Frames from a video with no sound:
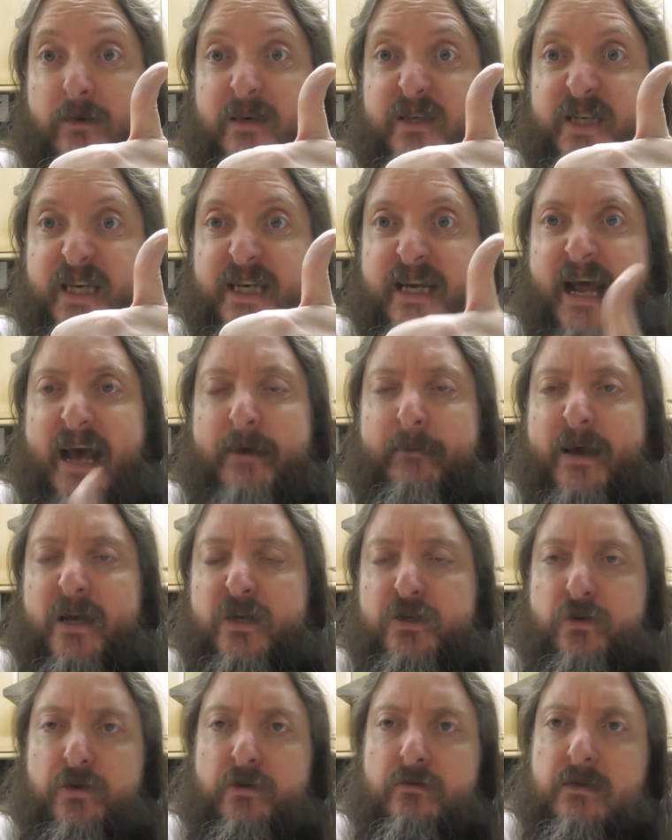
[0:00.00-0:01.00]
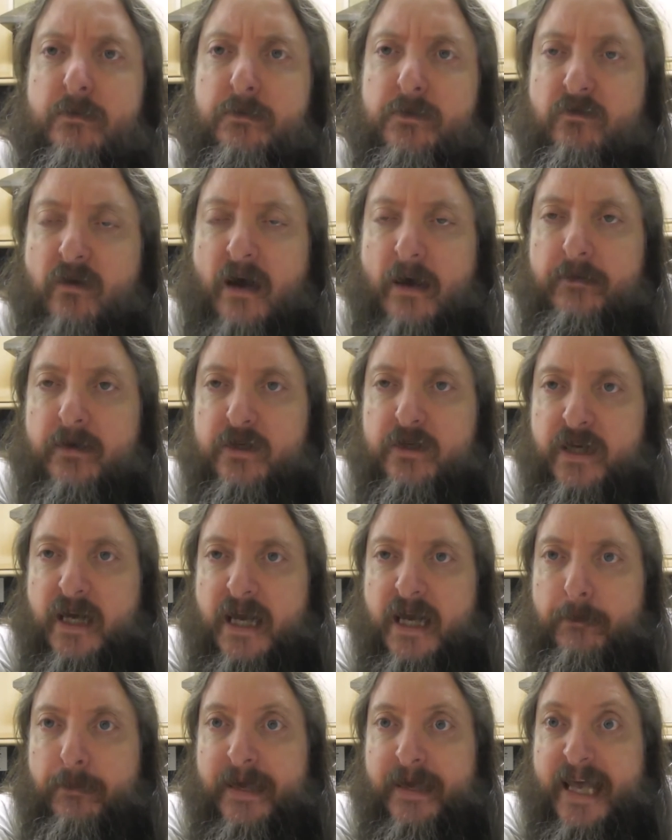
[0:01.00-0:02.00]
watching and make sure you subscribe to
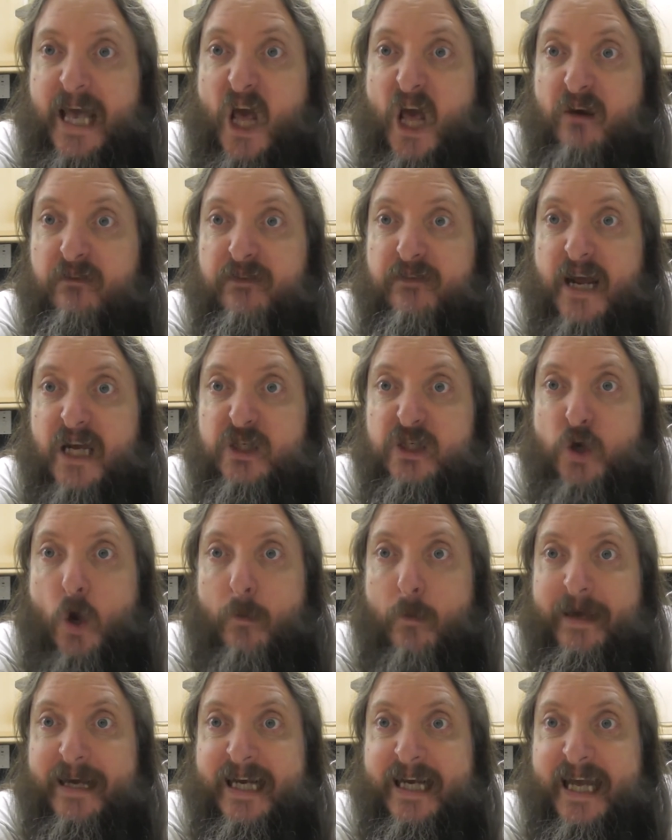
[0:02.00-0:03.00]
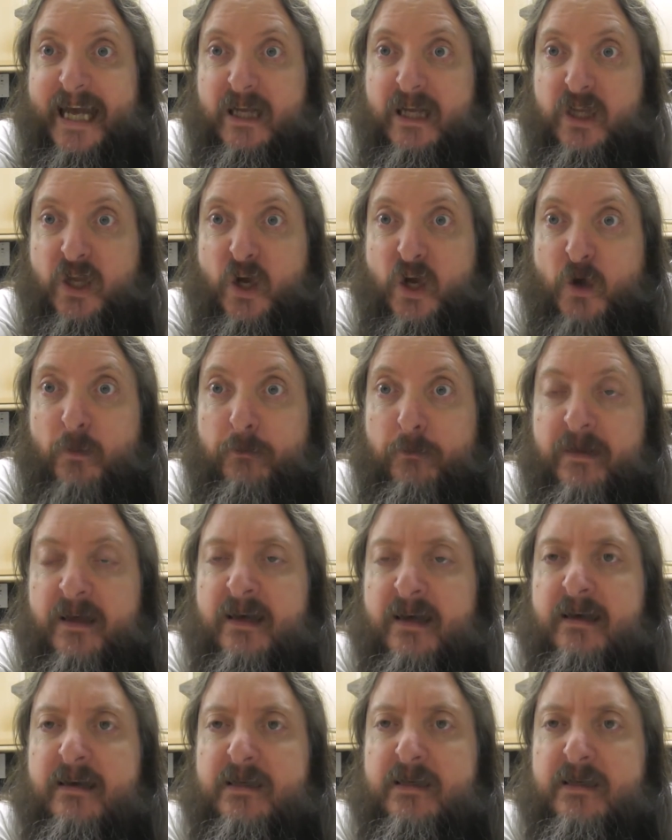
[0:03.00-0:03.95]
JPL Flash Comic Geekdom.